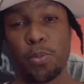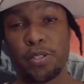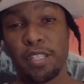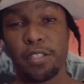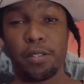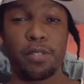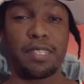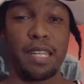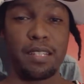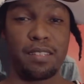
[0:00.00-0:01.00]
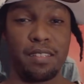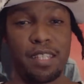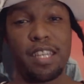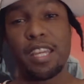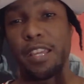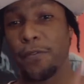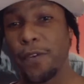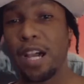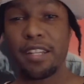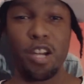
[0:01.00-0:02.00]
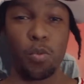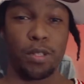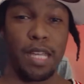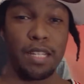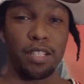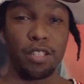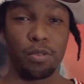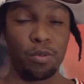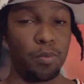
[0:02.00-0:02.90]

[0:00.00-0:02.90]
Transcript: particular stances and find out what they can do,